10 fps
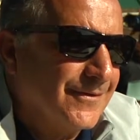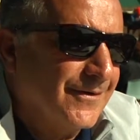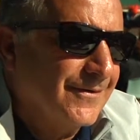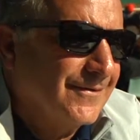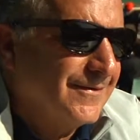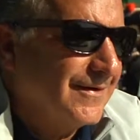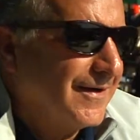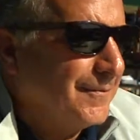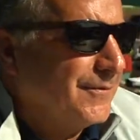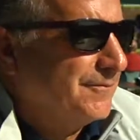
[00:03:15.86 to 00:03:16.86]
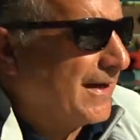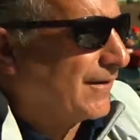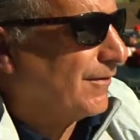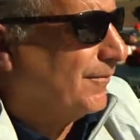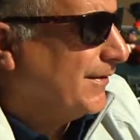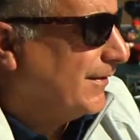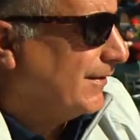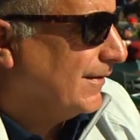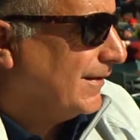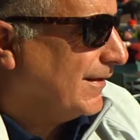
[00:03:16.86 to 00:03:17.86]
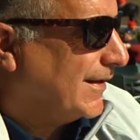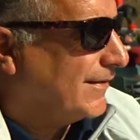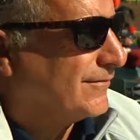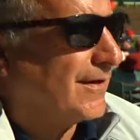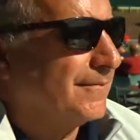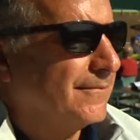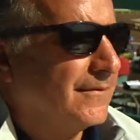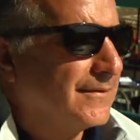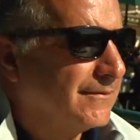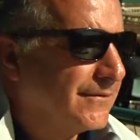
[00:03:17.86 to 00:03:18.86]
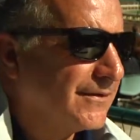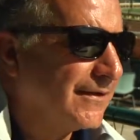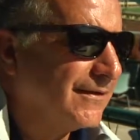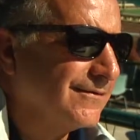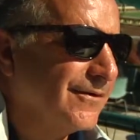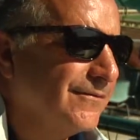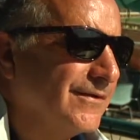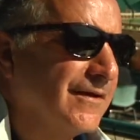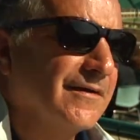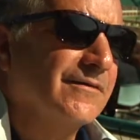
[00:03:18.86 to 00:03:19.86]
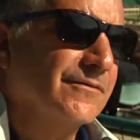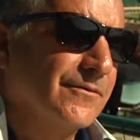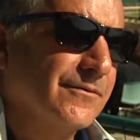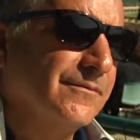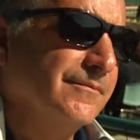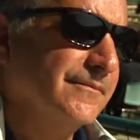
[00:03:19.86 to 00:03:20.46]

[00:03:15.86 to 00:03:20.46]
so I moved back home here, and then I got a job with I think Darrell Vienna as a trainer.